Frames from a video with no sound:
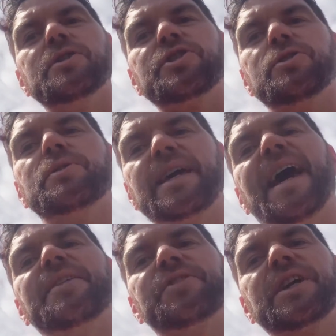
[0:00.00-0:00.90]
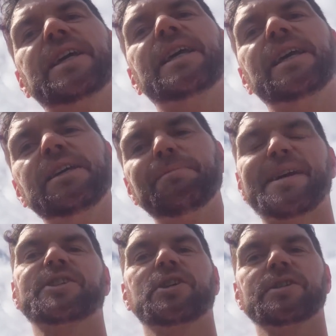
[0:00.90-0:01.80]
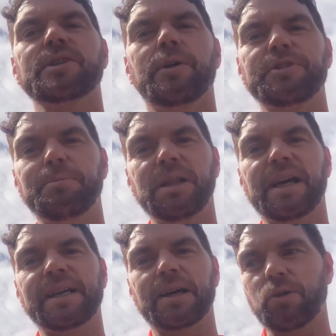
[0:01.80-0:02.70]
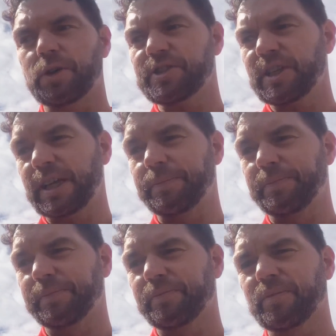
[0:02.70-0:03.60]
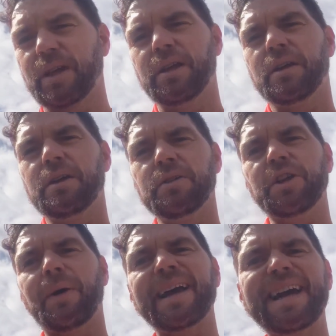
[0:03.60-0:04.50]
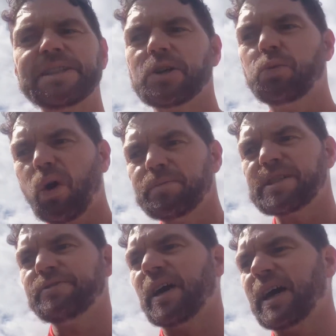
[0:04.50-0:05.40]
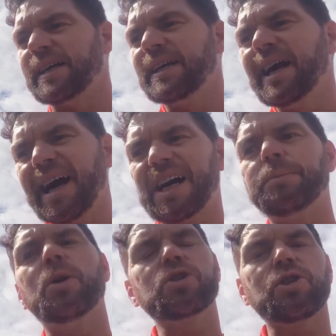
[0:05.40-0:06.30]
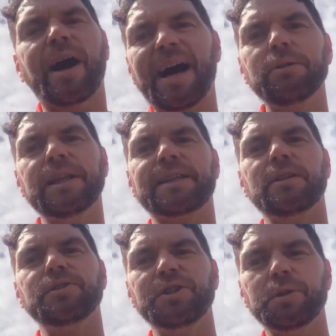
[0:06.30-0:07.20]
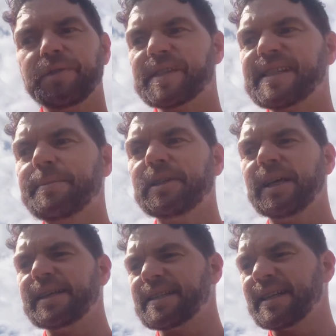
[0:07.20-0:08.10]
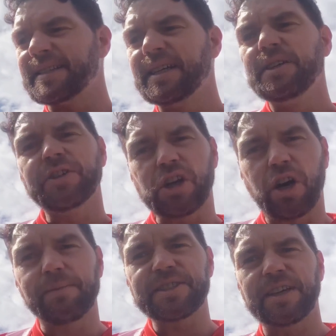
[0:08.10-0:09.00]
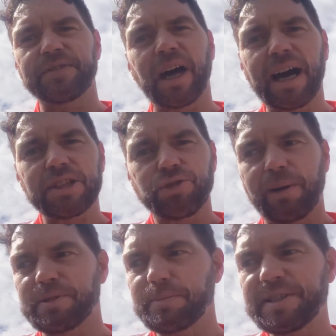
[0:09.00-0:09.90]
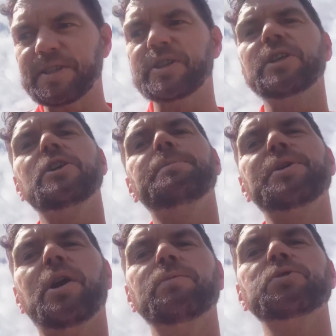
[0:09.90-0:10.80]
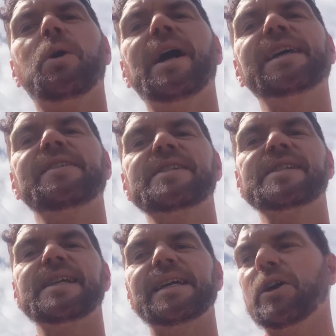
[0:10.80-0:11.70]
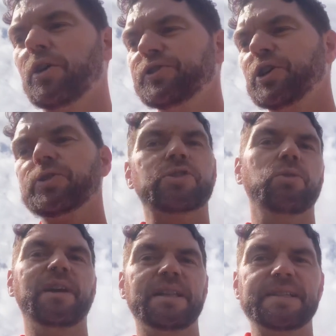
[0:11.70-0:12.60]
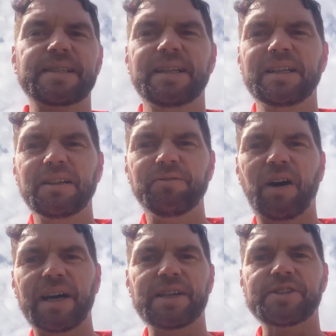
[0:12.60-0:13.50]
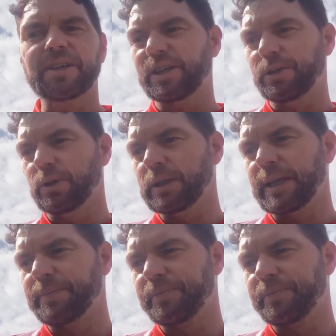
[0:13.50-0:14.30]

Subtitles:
to get the key messages of the play across to you. Though I cannot quantify how much or how little you have assimilated the content that I transmitted to you beyond what I can see on your screens via Securely.